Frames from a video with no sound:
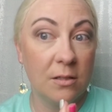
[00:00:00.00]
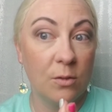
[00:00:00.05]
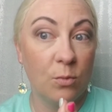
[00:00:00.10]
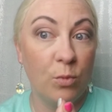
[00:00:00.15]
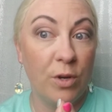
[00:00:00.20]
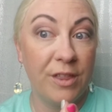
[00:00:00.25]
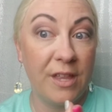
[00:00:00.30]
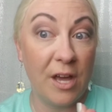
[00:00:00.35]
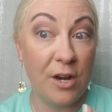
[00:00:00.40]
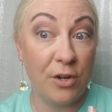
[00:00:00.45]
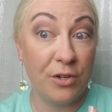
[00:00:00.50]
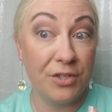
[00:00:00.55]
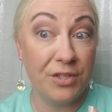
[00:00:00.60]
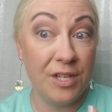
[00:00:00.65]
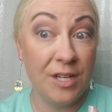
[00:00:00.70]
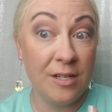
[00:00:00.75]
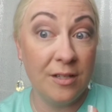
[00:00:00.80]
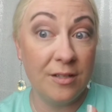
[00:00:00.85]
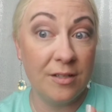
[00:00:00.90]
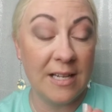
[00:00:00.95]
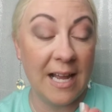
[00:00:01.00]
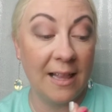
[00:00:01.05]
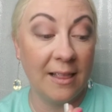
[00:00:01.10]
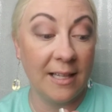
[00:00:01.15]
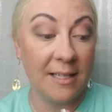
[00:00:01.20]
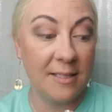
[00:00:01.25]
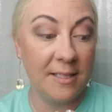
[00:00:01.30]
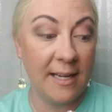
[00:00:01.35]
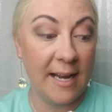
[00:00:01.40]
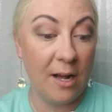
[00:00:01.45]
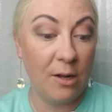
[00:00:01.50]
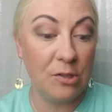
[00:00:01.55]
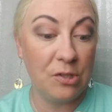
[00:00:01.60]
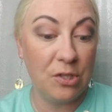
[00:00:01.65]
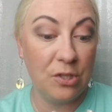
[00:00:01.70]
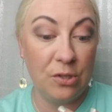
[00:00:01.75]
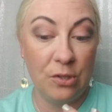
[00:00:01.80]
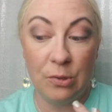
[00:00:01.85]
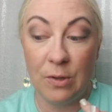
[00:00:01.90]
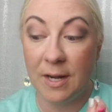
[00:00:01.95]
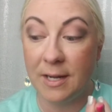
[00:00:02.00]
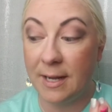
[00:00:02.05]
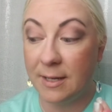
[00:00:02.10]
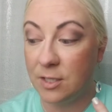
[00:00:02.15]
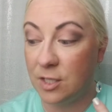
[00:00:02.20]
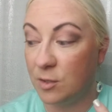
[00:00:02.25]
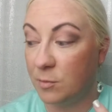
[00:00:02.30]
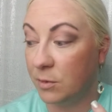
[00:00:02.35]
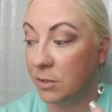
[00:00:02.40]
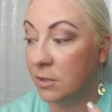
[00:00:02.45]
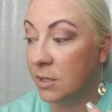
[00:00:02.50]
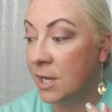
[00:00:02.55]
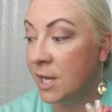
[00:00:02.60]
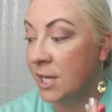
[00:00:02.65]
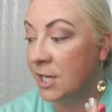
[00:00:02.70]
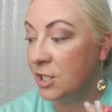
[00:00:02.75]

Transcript: with underscents. I lent it out to a customer.